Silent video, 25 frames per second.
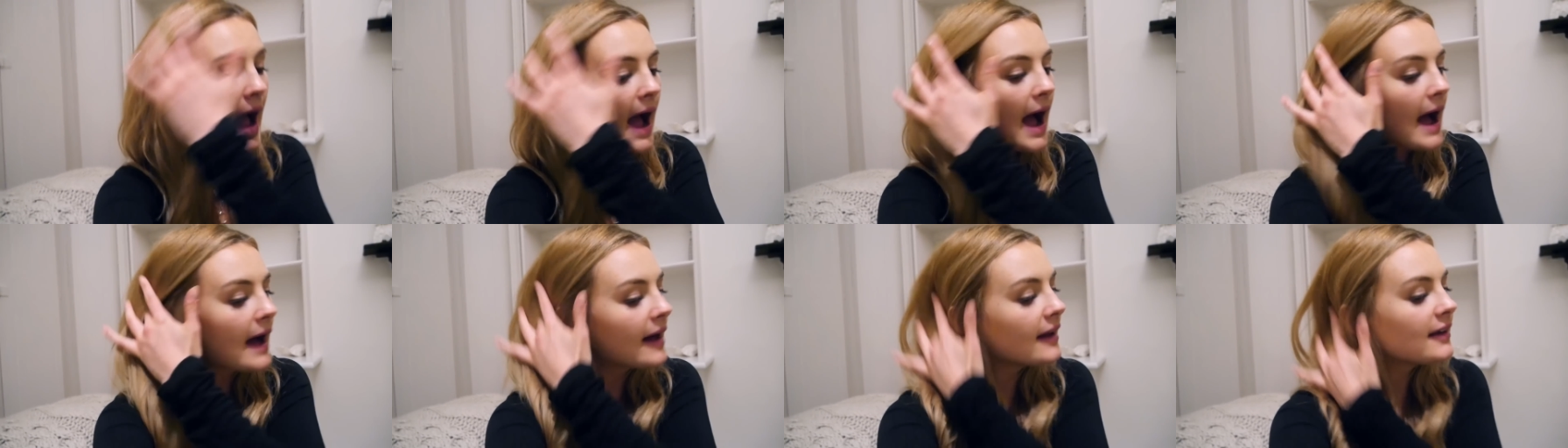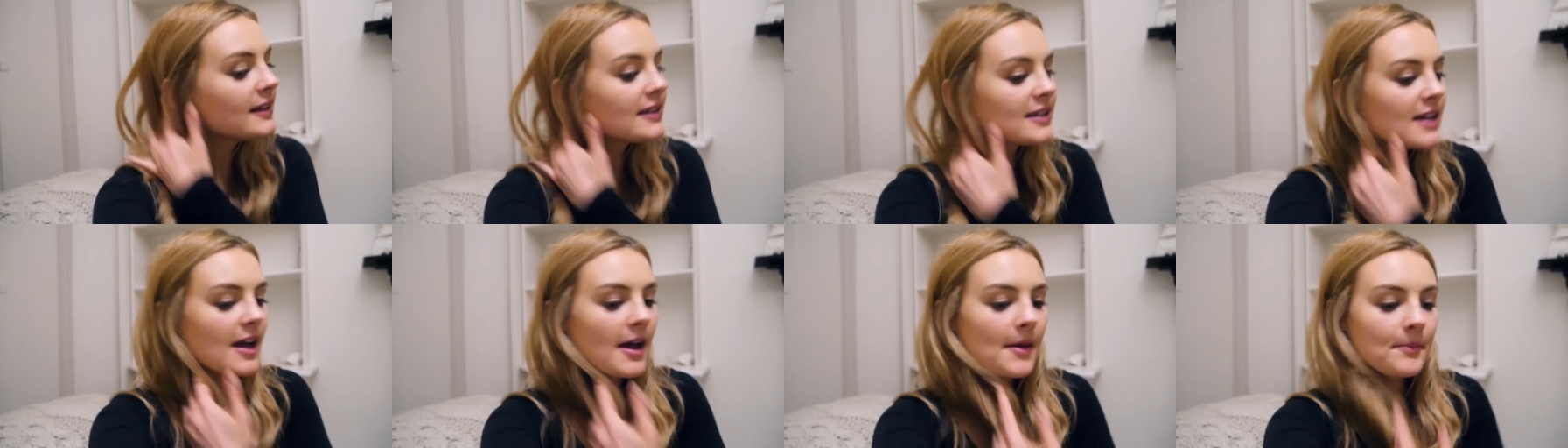
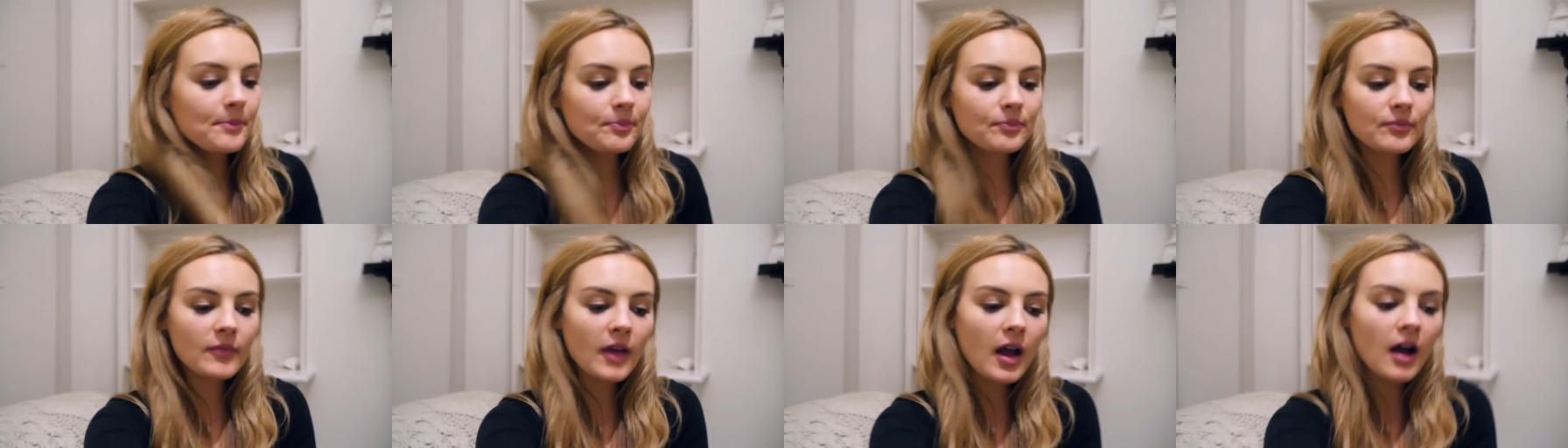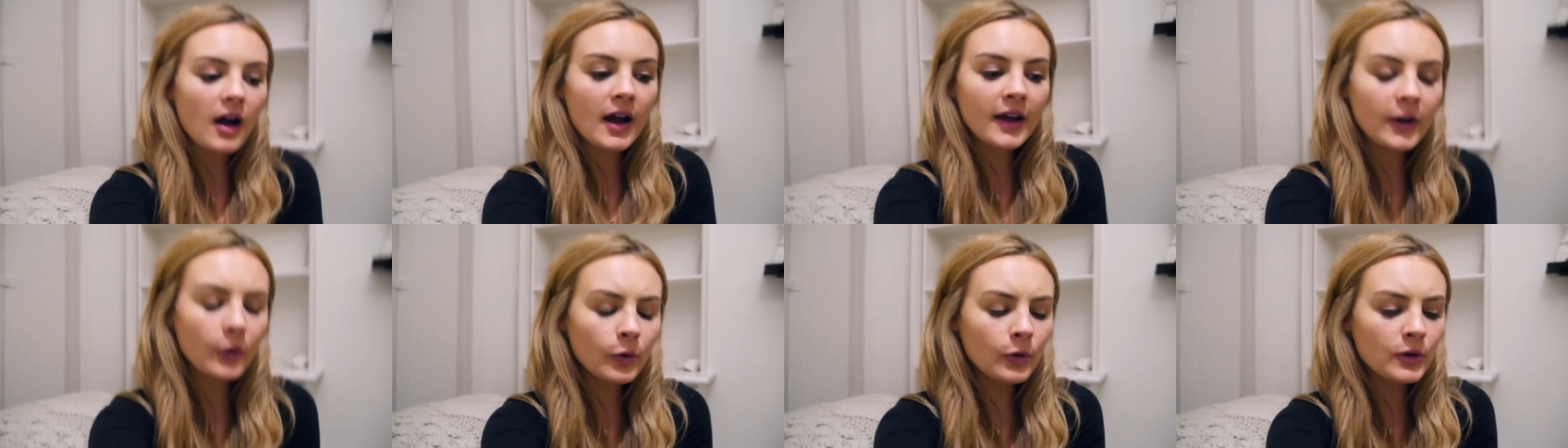And
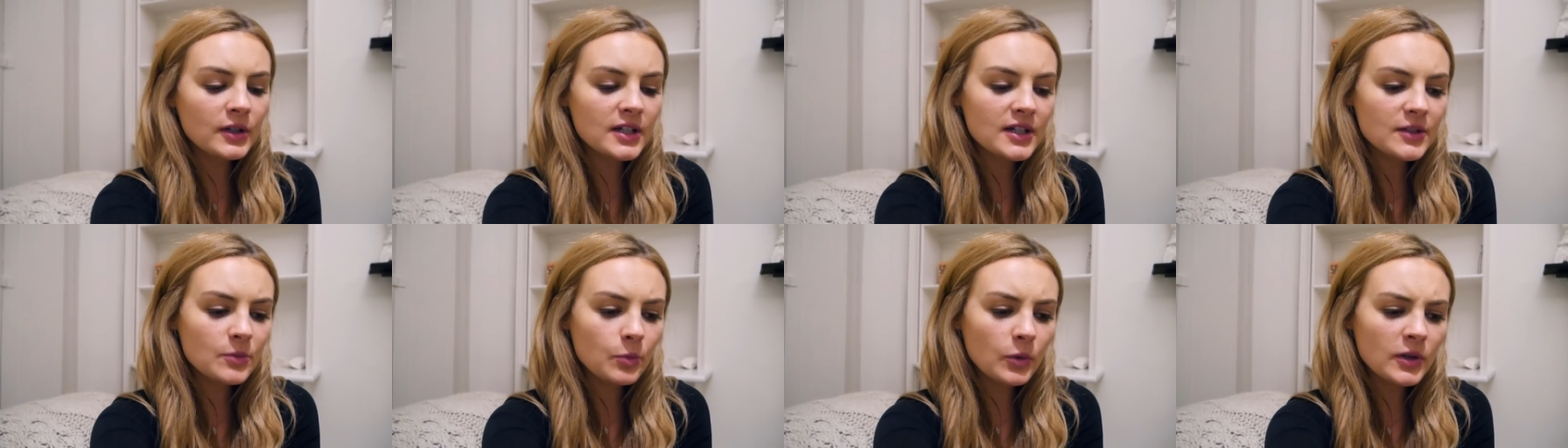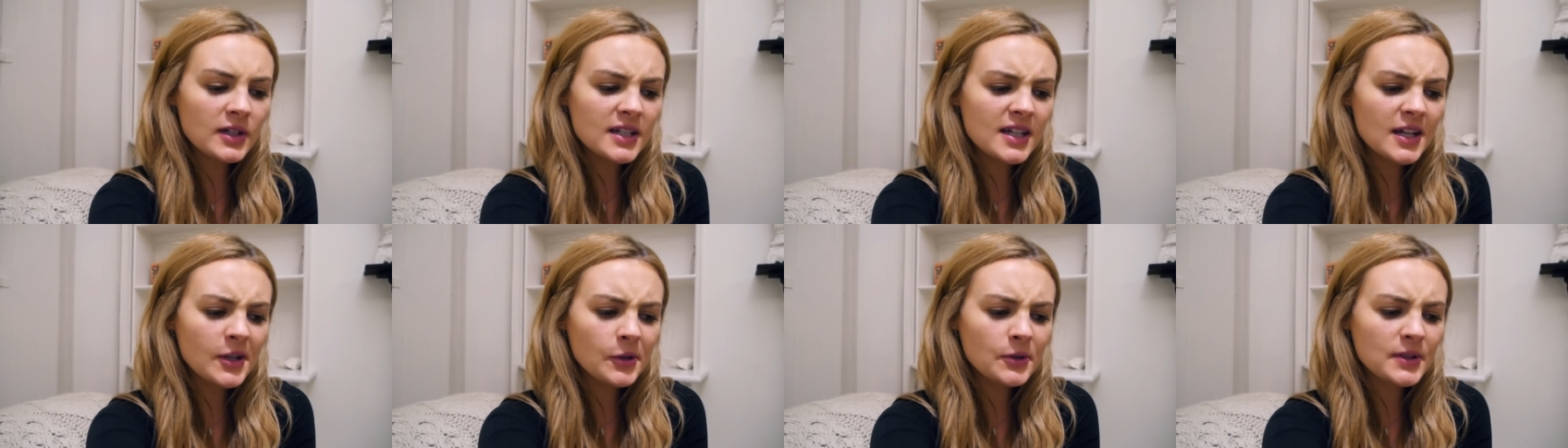I ordered,
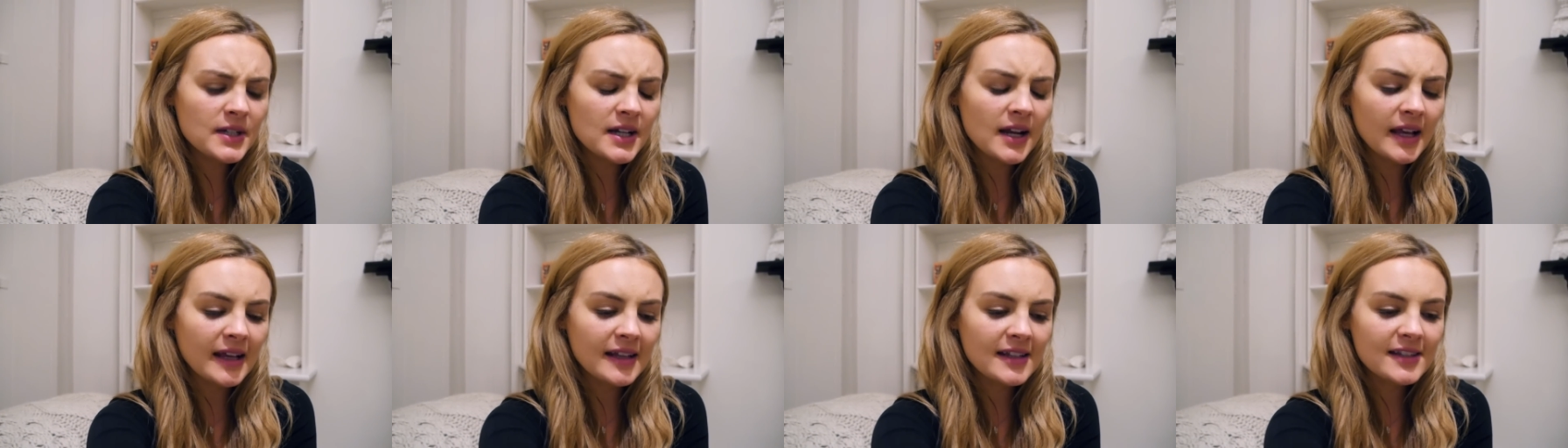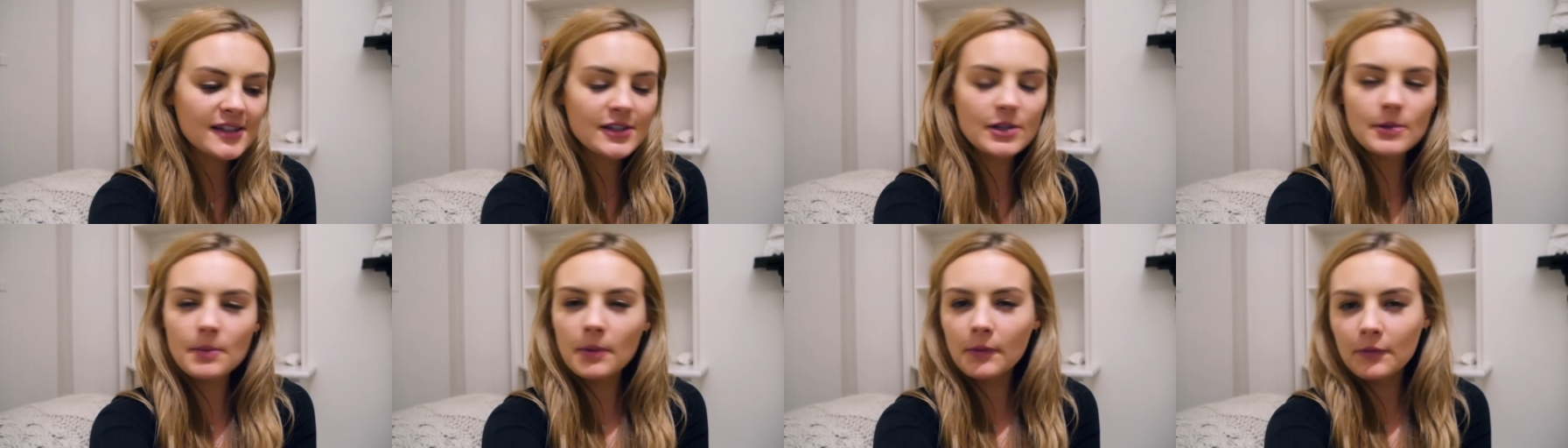what did I order? Like
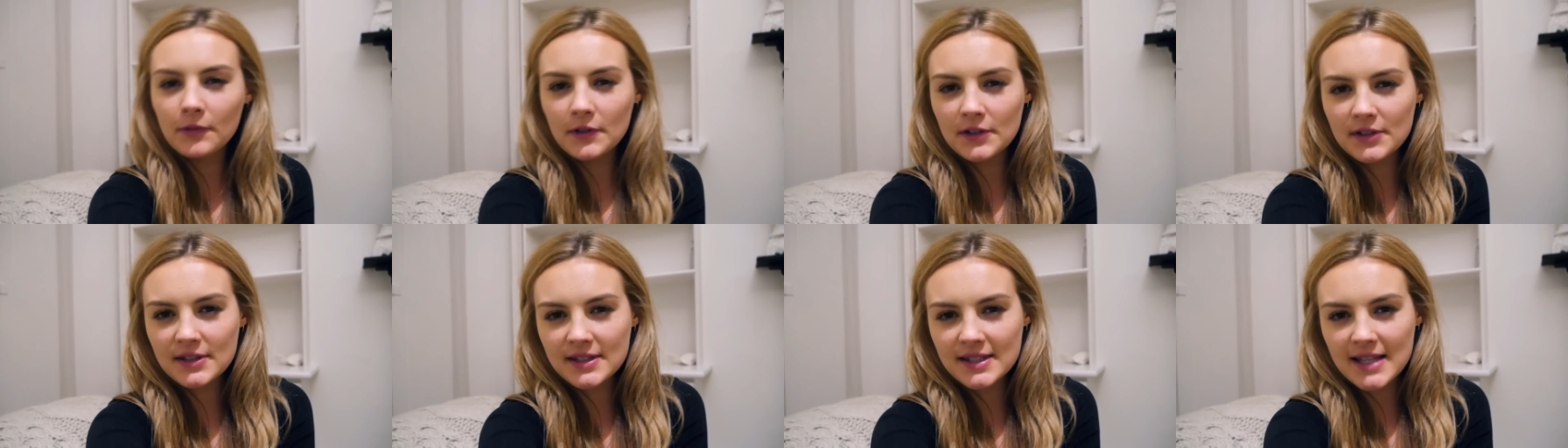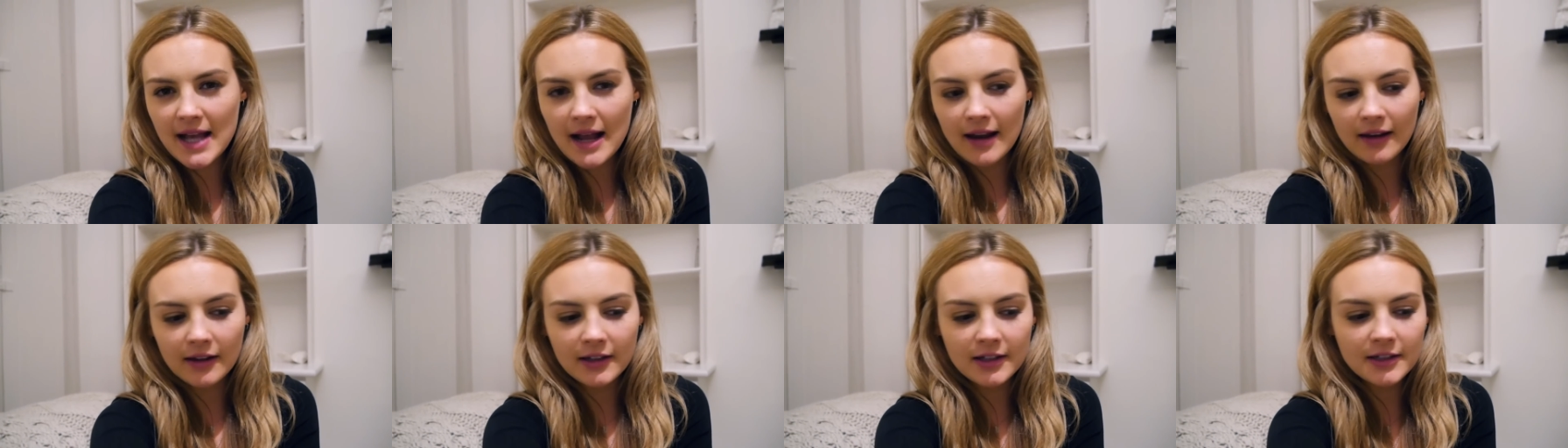a superfood
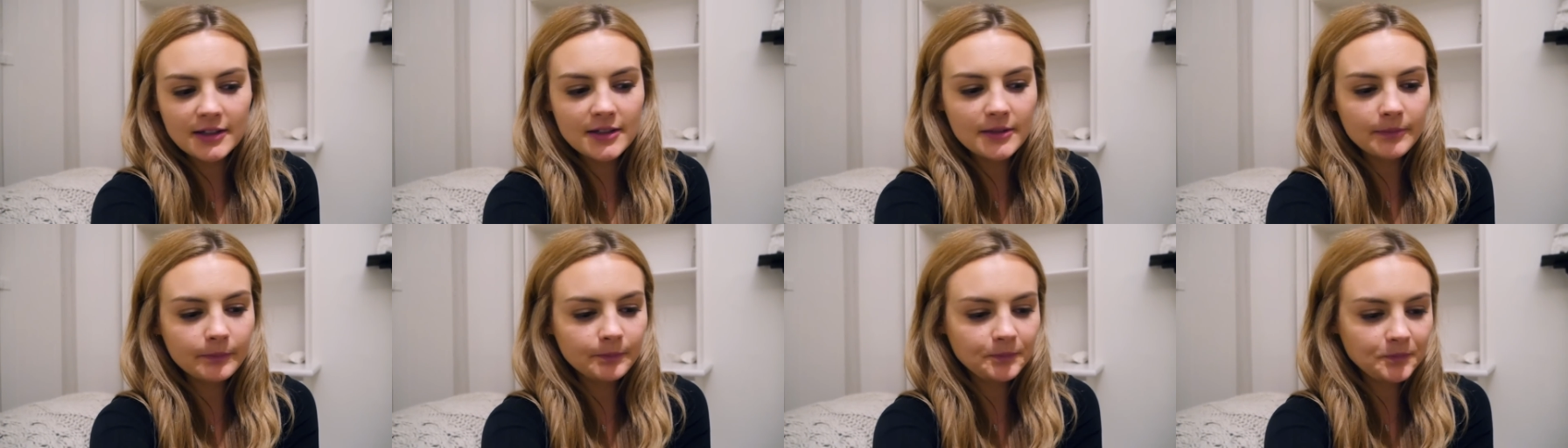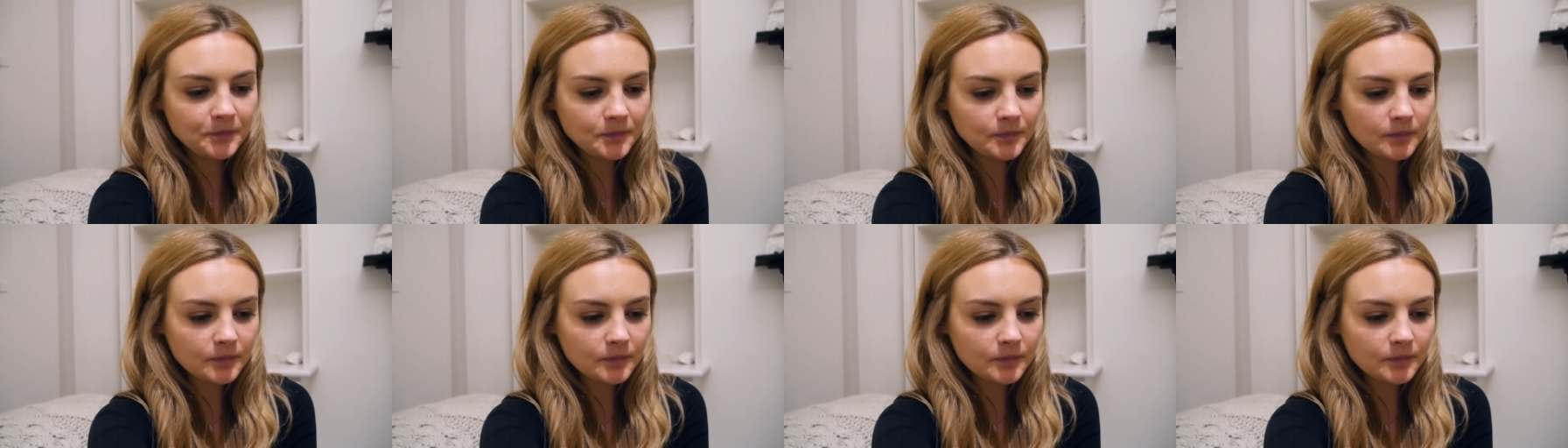salad.